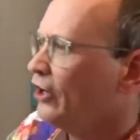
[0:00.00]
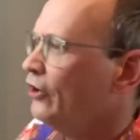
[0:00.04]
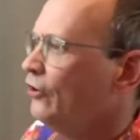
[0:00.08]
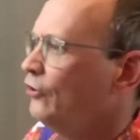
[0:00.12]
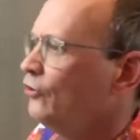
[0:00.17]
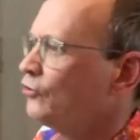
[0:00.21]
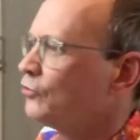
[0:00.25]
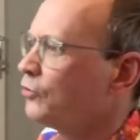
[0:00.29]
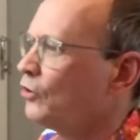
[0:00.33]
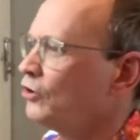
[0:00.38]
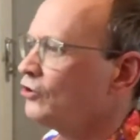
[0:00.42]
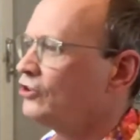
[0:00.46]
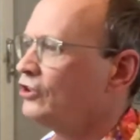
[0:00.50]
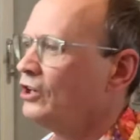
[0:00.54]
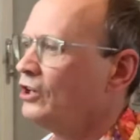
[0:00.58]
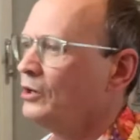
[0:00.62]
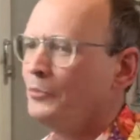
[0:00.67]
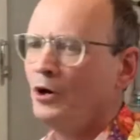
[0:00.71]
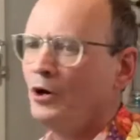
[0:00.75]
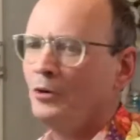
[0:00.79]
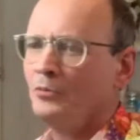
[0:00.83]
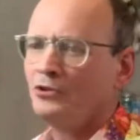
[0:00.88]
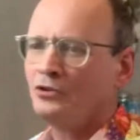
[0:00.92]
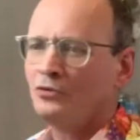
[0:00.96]
Who's watching at the
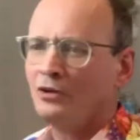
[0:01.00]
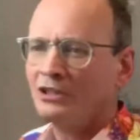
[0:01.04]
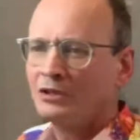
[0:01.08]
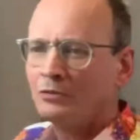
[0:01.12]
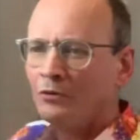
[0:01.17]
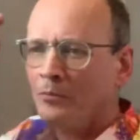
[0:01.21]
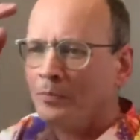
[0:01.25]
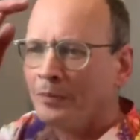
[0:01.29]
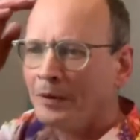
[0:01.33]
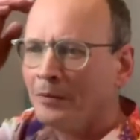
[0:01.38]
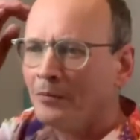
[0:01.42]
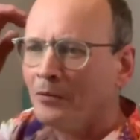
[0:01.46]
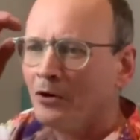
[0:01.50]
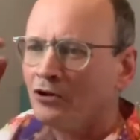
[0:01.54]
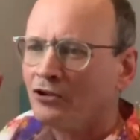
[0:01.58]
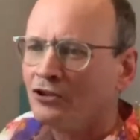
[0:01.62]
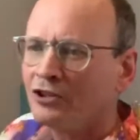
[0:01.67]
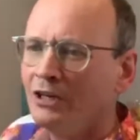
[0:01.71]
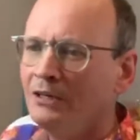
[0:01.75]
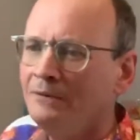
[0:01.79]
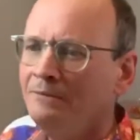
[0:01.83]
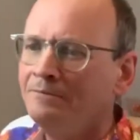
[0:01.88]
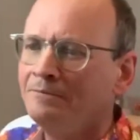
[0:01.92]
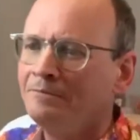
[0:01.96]
moment? 21 people
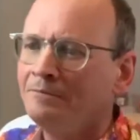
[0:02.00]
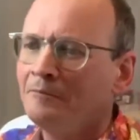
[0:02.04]
watching.